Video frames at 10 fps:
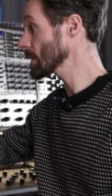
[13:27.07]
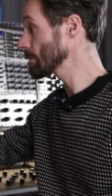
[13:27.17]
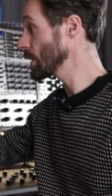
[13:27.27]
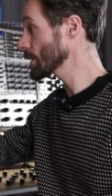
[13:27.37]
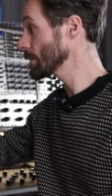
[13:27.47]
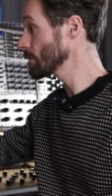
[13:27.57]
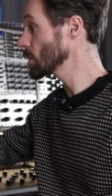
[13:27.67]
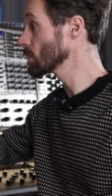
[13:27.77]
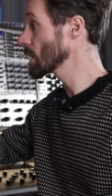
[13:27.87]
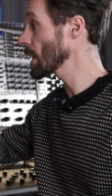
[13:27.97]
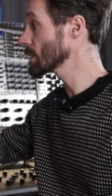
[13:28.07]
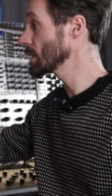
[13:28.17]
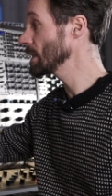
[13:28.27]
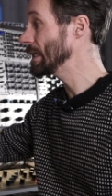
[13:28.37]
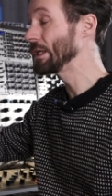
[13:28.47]
the bottom you got
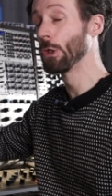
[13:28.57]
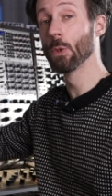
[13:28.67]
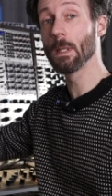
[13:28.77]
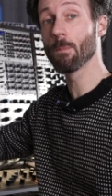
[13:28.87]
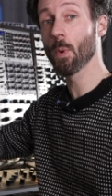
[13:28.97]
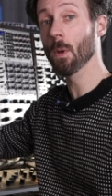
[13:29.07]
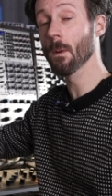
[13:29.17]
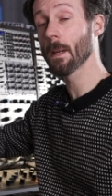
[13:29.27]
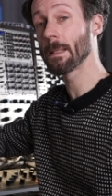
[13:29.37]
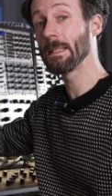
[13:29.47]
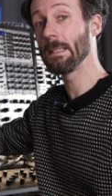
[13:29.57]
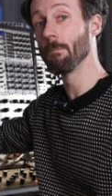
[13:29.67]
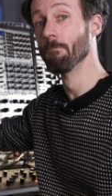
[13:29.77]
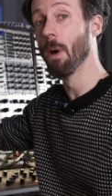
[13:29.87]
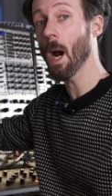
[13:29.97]
the unipolar and the
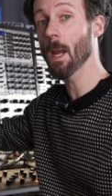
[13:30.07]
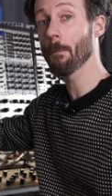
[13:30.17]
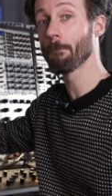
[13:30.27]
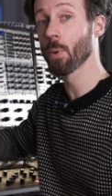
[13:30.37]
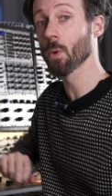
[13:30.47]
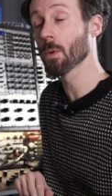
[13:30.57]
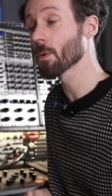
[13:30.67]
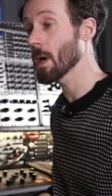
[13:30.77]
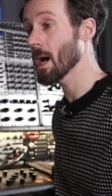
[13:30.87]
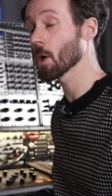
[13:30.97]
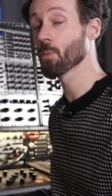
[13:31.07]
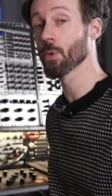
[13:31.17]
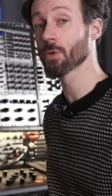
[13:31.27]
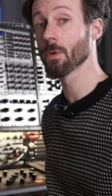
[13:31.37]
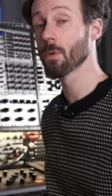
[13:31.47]
bipolar
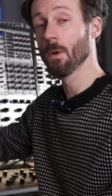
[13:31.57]
output.